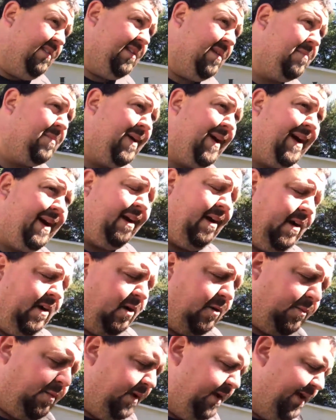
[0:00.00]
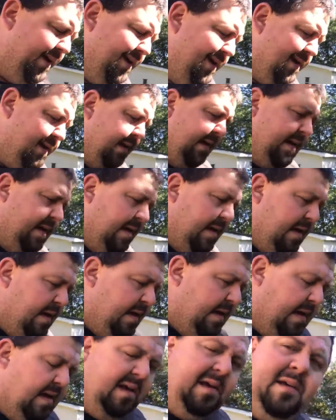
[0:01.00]
The back arm,
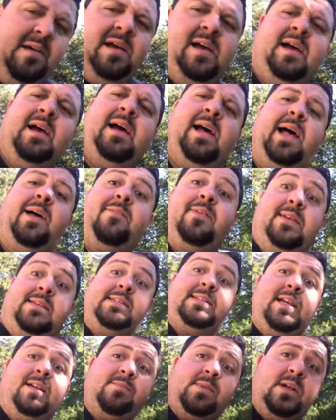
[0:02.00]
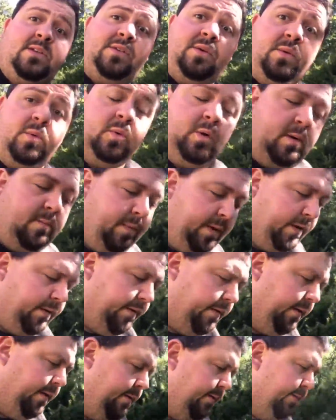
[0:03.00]
obviously I'm not too worried about.